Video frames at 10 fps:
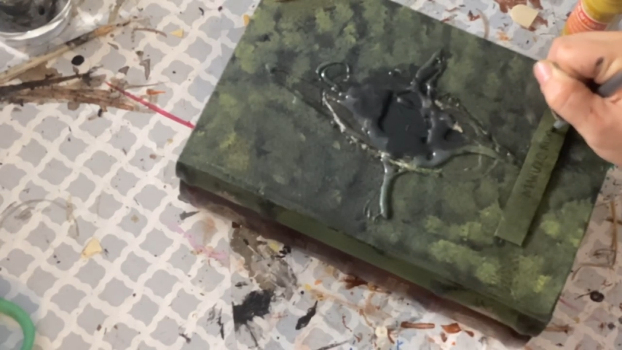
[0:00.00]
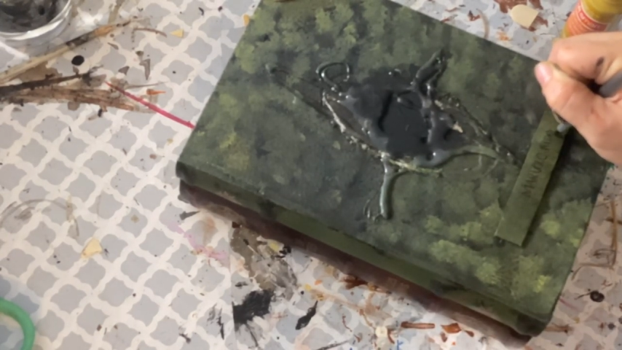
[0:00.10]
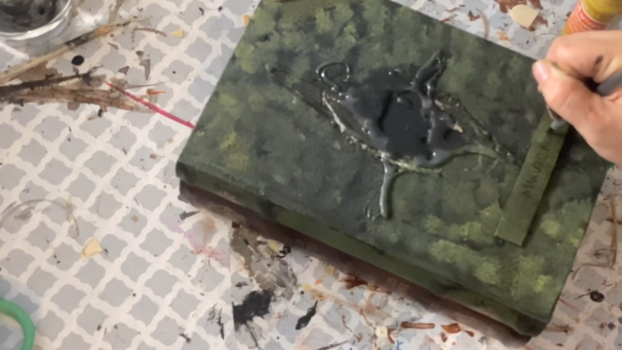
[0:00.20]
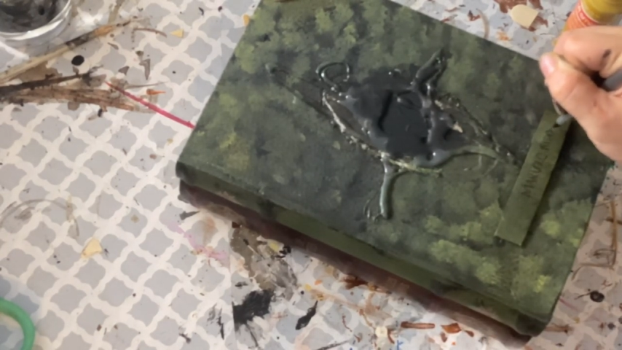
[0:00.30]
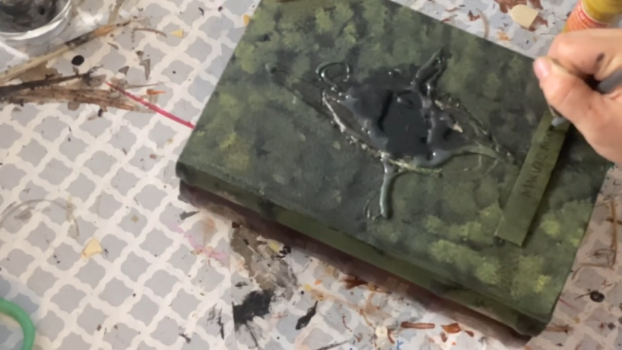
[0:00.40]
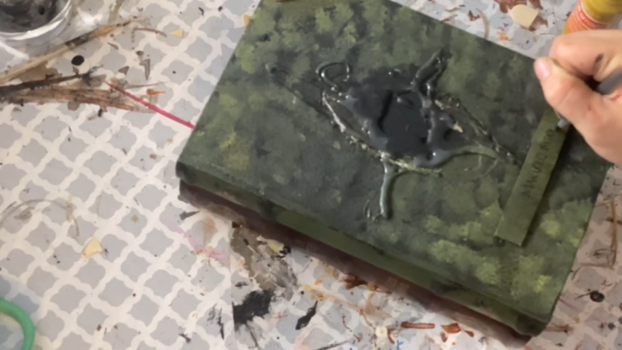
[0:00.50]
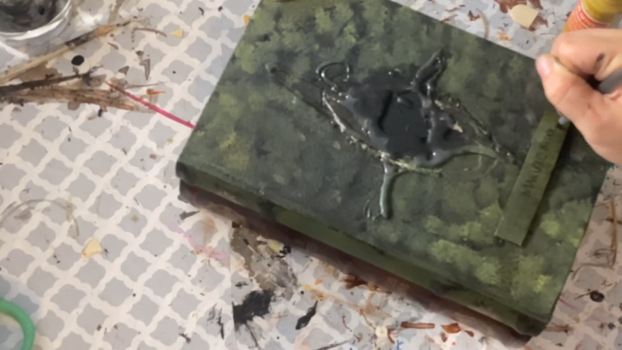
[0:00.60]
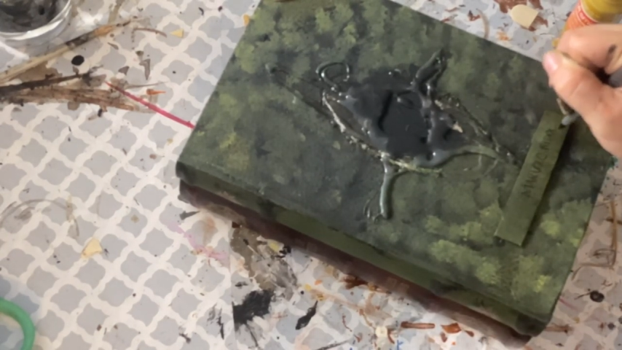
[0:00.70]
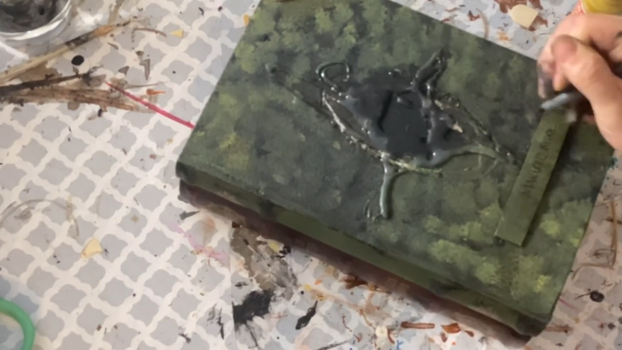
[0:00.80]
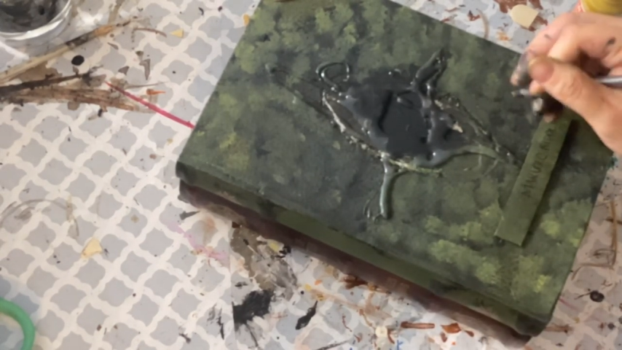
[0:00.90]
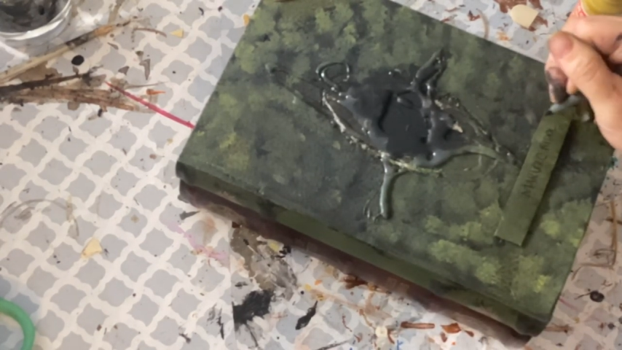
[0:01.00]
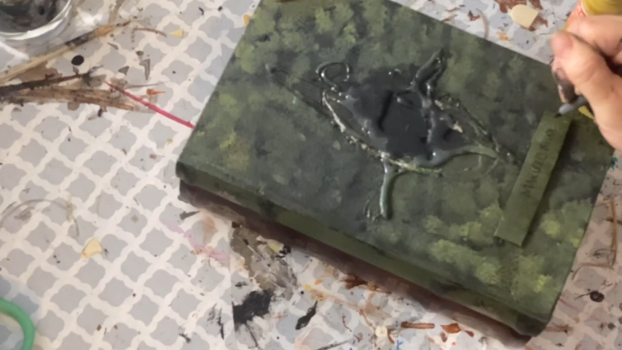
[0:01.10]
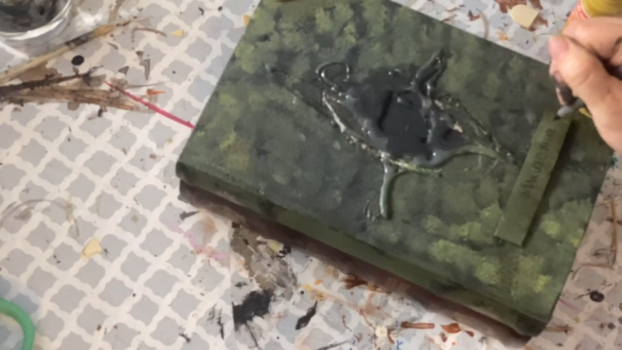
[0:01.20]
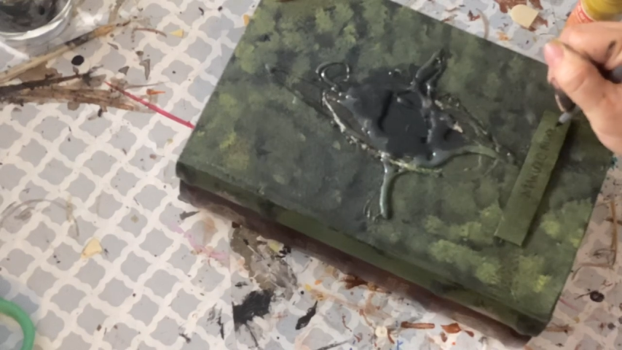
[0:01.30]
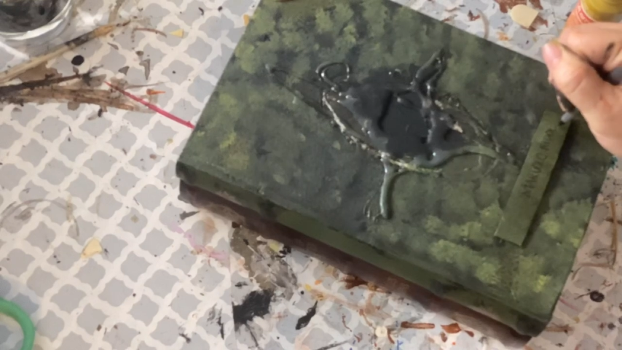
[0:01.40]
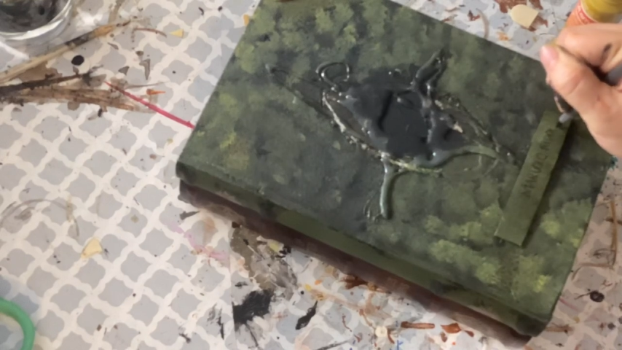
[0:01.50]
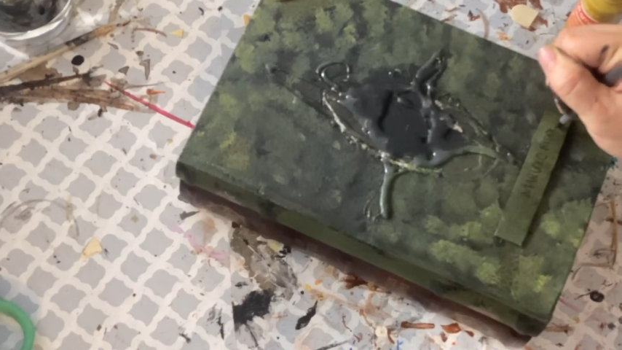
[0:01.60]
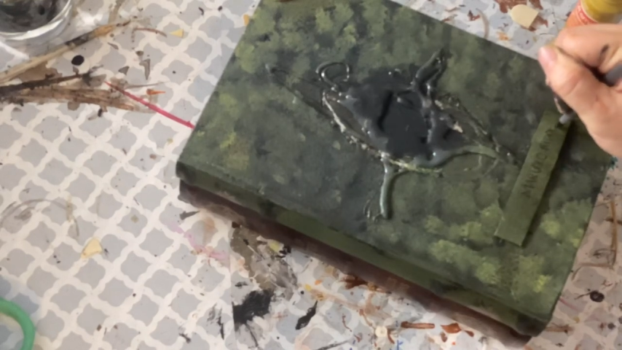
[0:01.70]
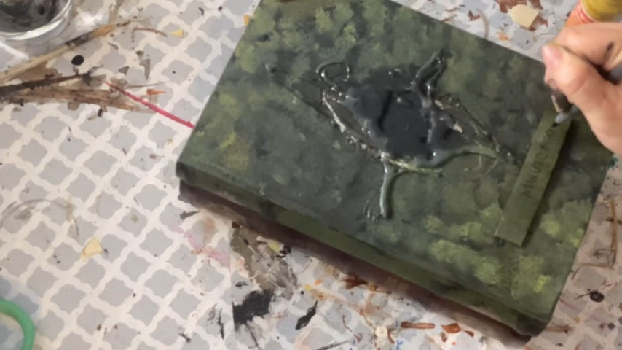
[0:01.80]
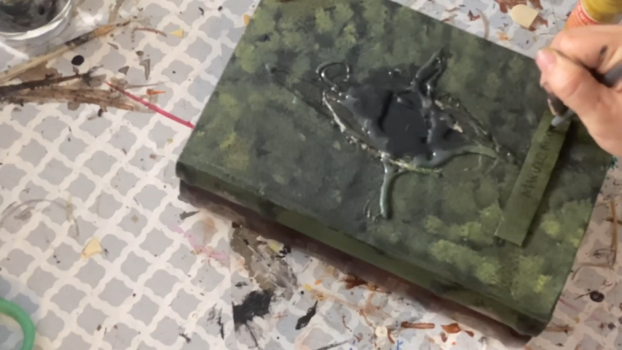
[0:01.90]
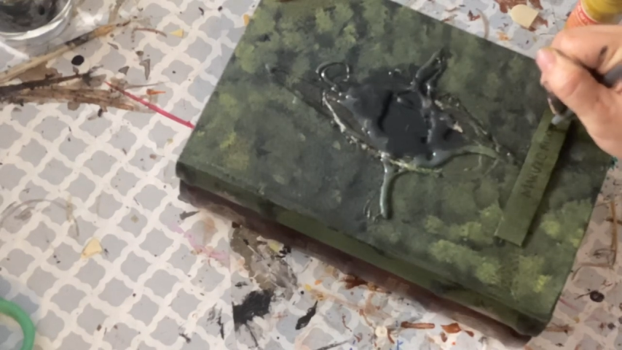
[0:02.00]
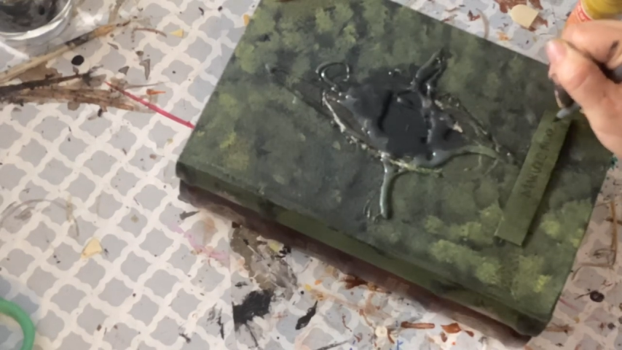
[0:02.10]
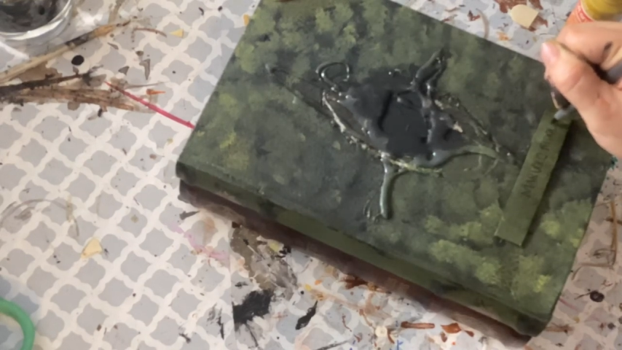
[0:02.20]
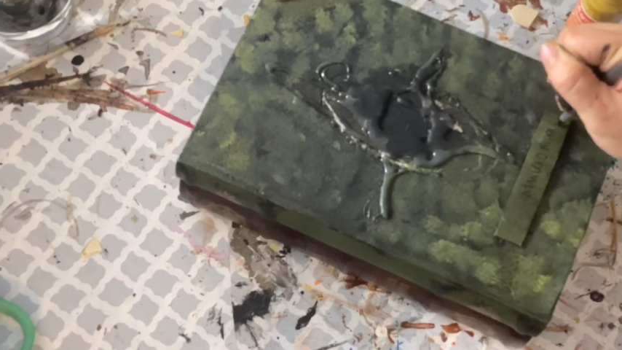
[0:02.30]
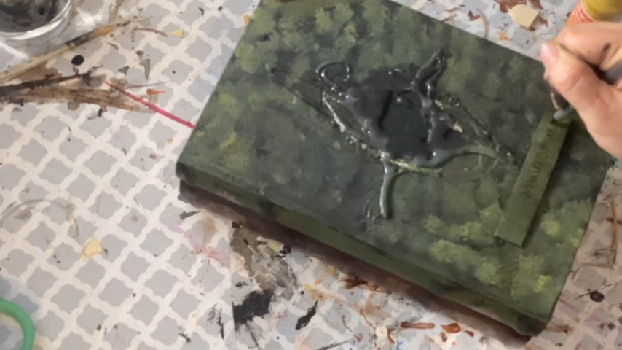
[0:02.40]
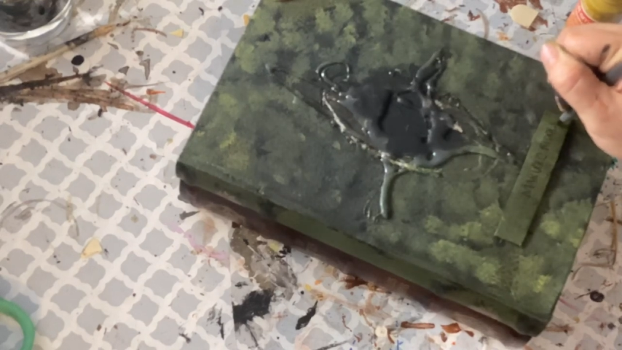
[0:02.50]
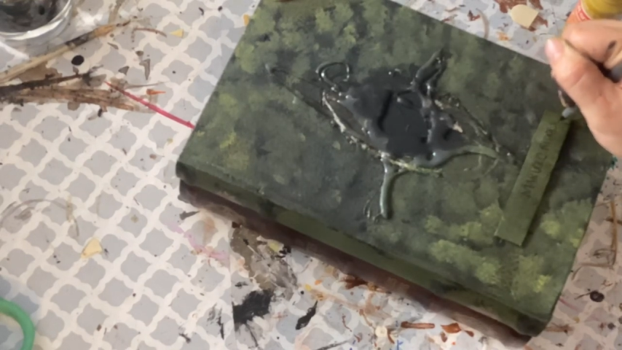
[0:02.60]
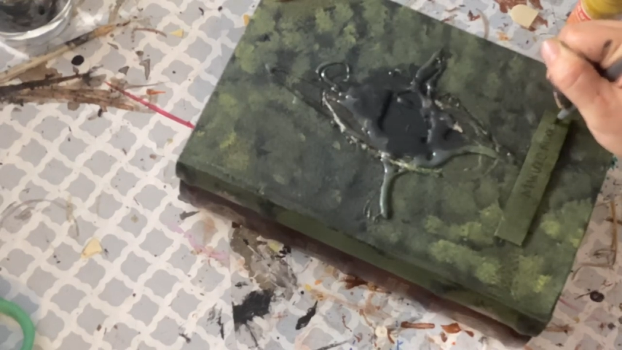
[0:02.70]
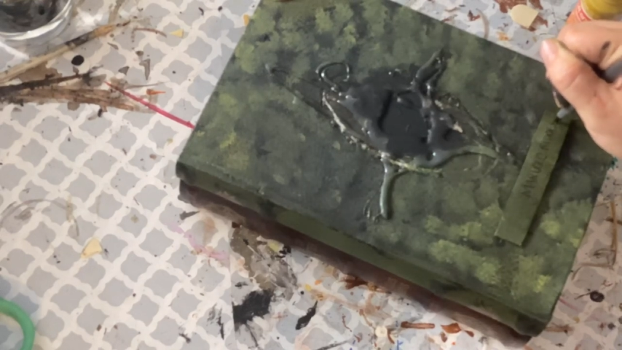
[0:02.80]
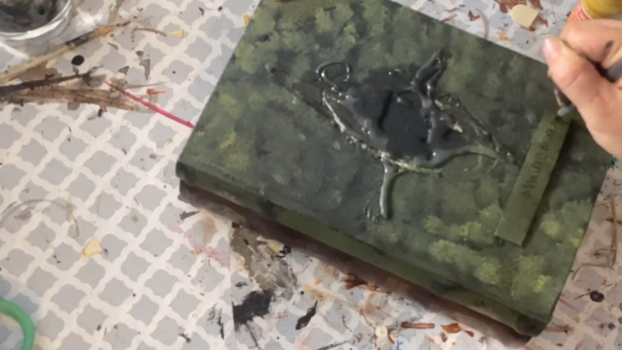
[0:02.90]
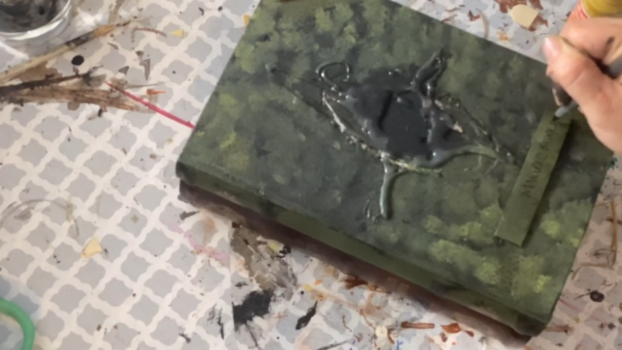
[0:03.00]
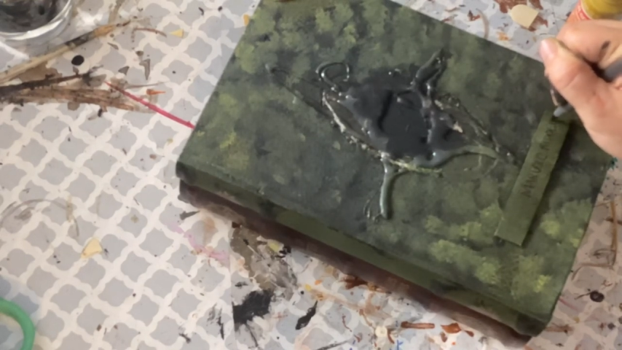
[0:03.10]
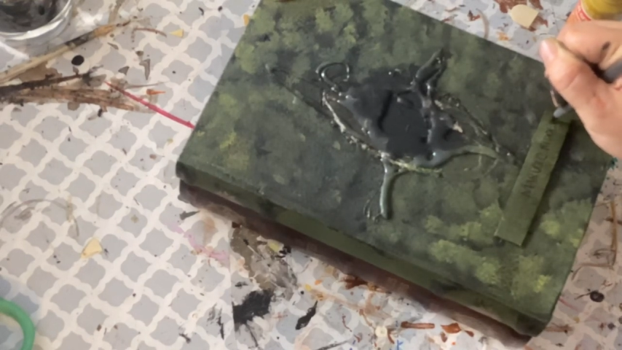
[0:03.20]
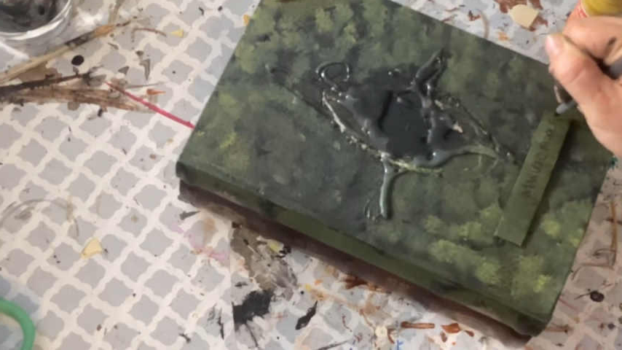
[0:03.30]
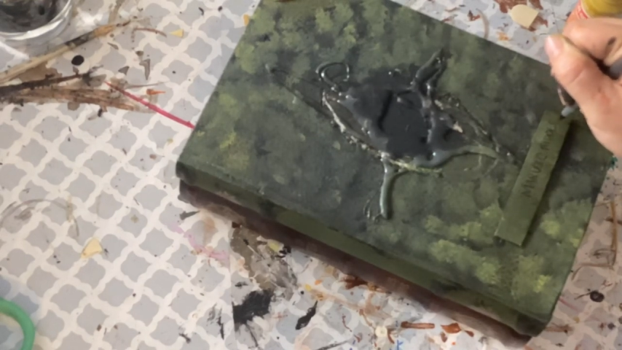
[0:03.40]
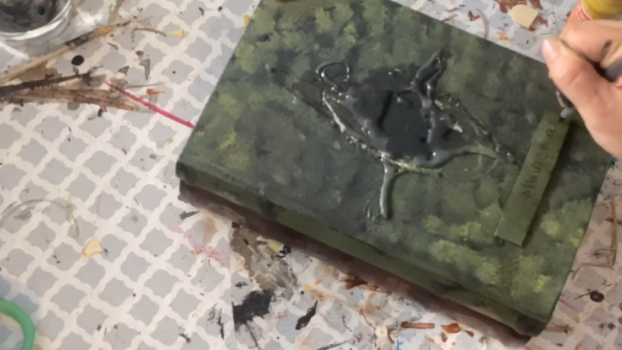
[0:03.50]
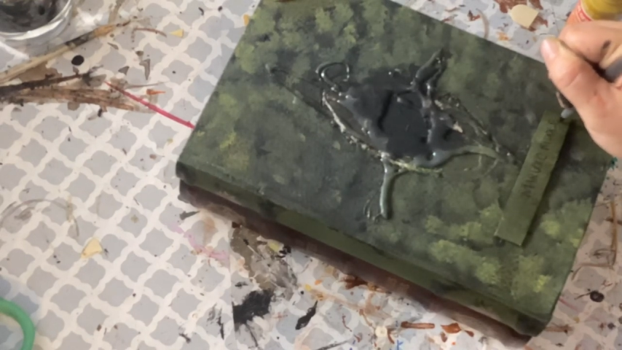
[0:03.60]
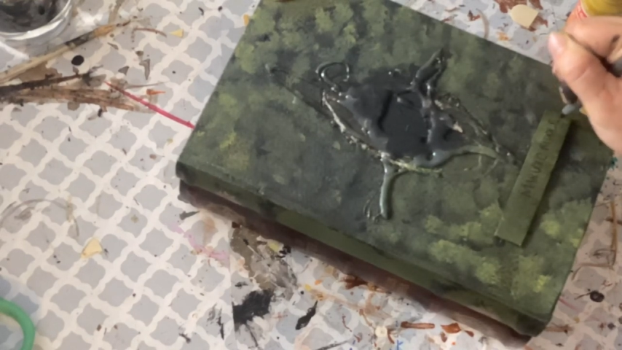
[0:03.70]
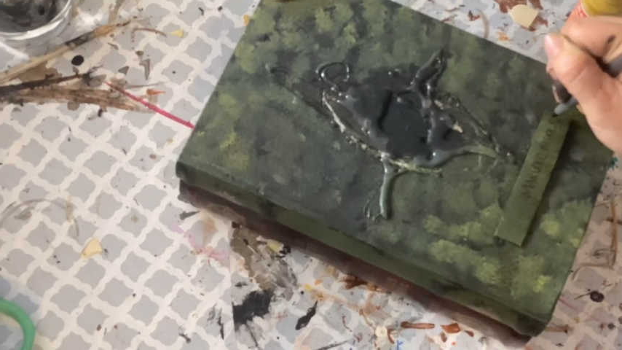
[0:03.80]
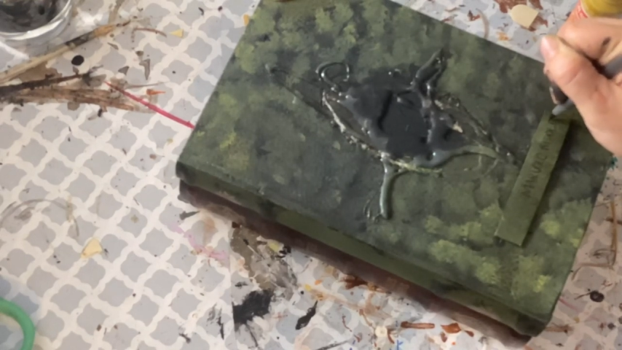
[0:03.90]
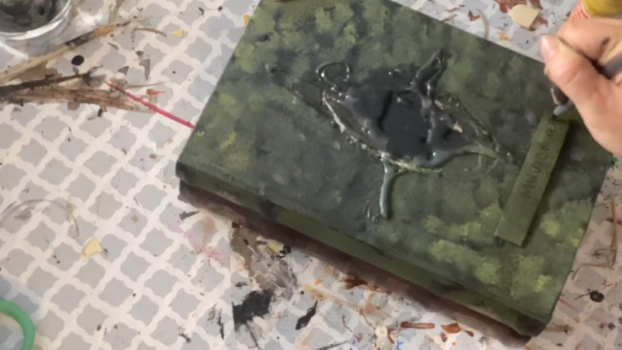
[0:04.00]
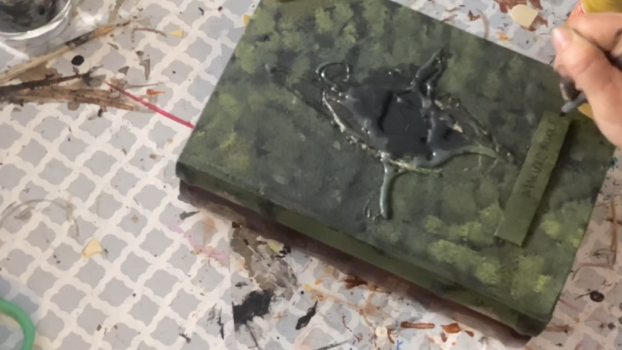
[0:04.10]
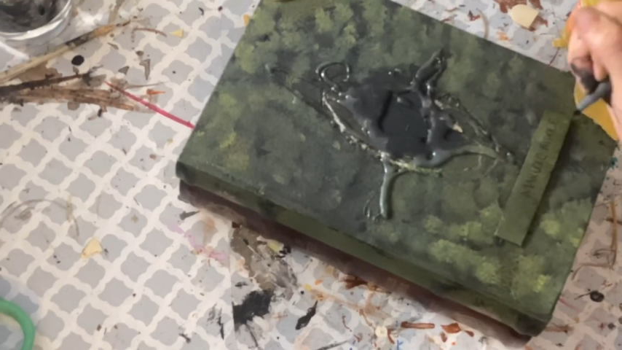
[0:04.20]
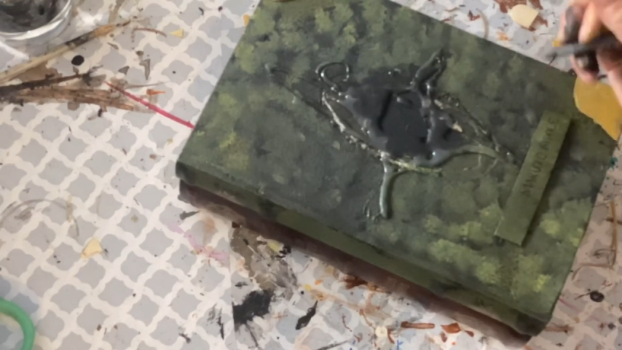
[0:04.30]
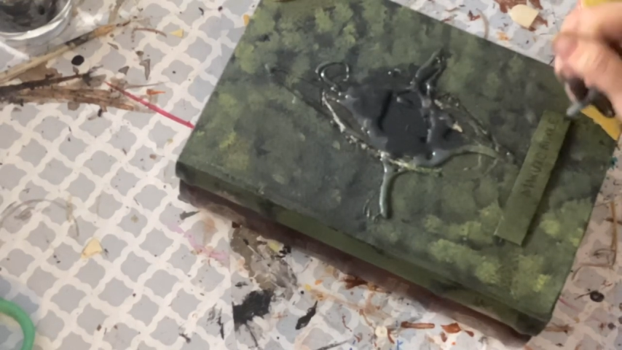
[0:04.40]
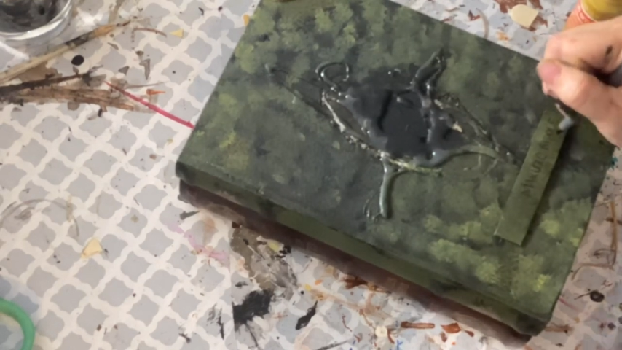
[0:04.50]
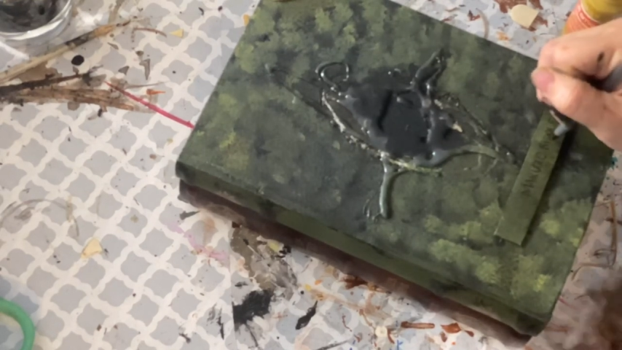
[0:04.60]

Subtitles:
No face is visible, so there are no lips to read.